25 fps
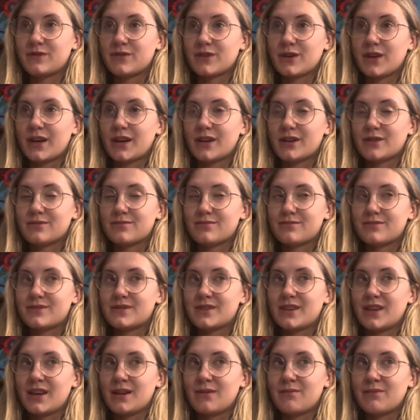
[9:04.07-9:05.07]
for like
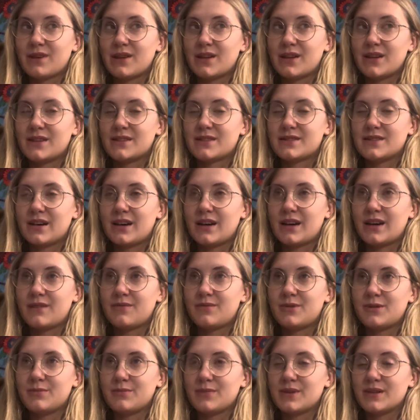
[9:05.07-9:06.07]
10 minutes. I have
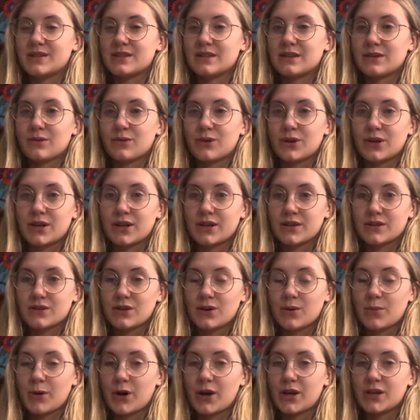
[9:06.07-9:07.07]
been missing reading
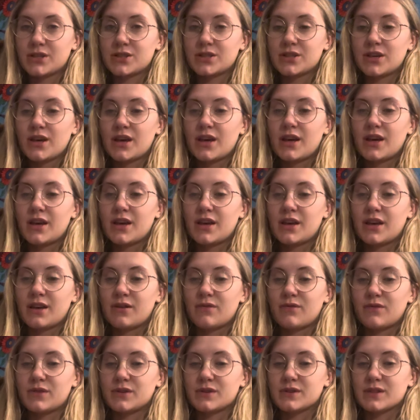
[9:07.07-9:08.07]
so much.
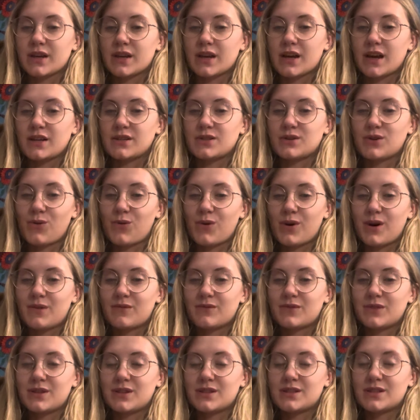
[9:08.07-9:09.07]
It feels like I don't have
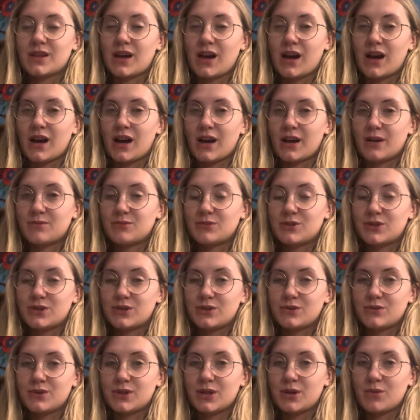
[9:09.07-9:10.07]
the time to
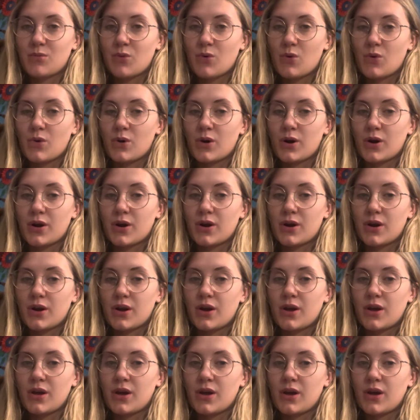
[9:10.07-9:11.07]
anymore.
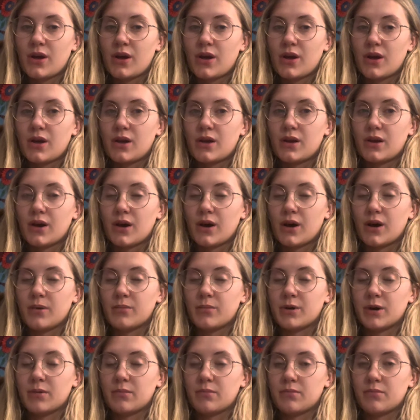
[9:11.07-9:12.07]

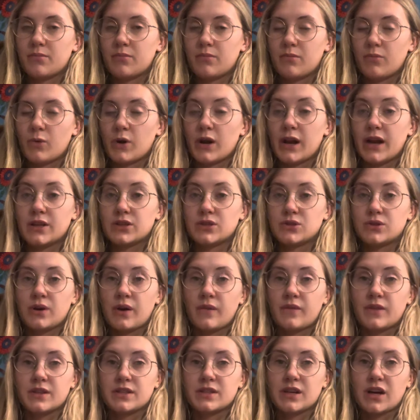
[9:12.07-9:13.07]
Um, and when I do
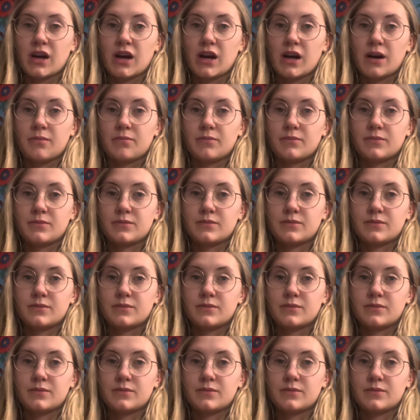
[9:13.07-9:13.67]
have the time,